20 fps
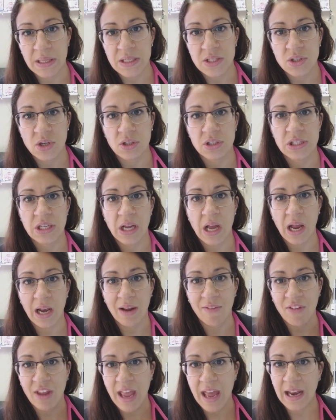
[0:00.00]
start to kind
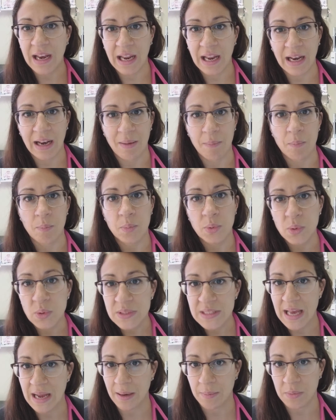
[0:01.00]
of get in and
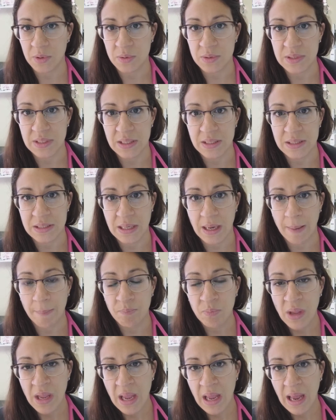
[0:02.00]
boost that immune system.